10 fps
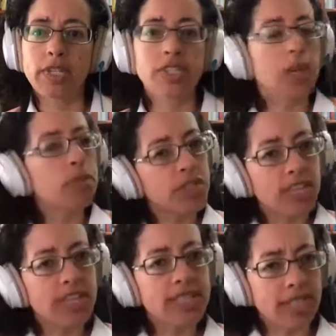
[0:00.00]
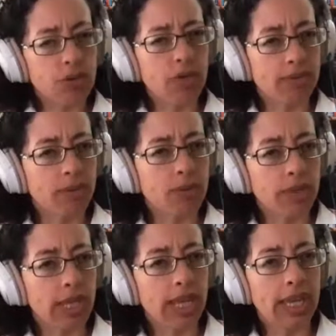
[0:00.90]
subjects that you have to
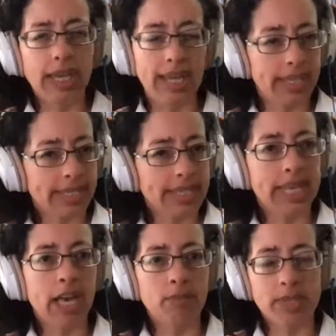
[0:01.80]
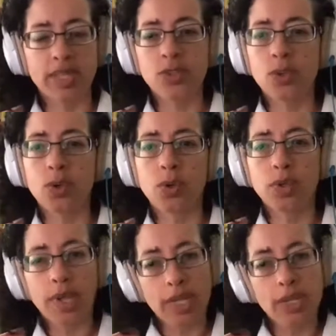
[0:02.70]
take and exams and so on.